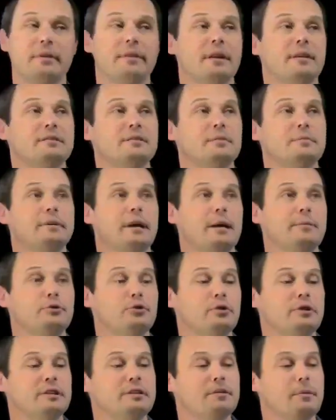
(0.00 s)
that sometimes
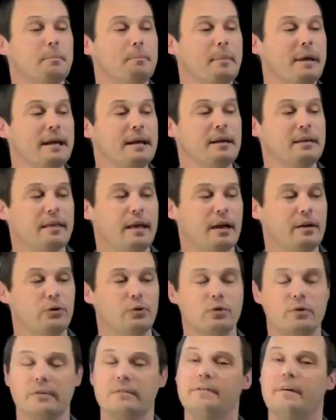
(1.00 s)
you need to make that
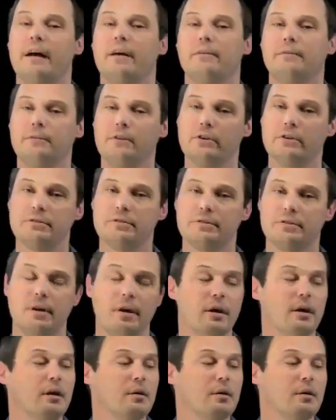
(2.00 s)
nucleophile first